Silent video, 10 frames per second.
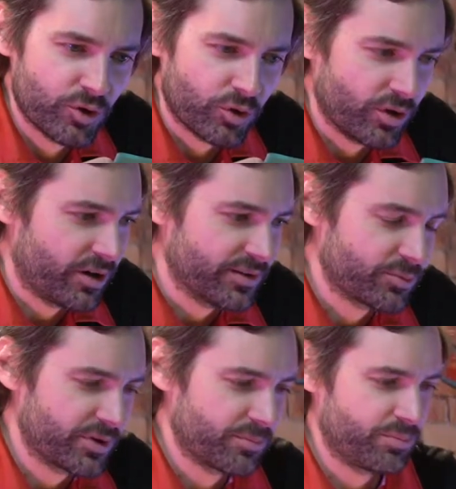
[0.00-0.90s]
Cool. All
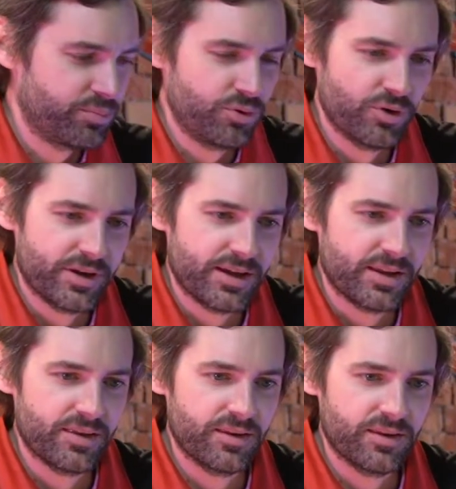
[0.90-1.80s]
right, so we're gonna put
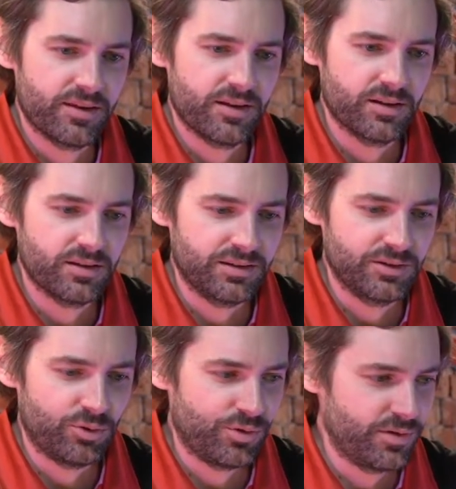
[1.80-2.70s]
in the
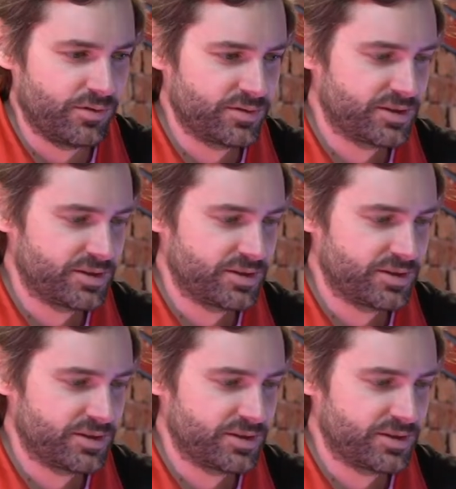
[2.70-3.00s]
little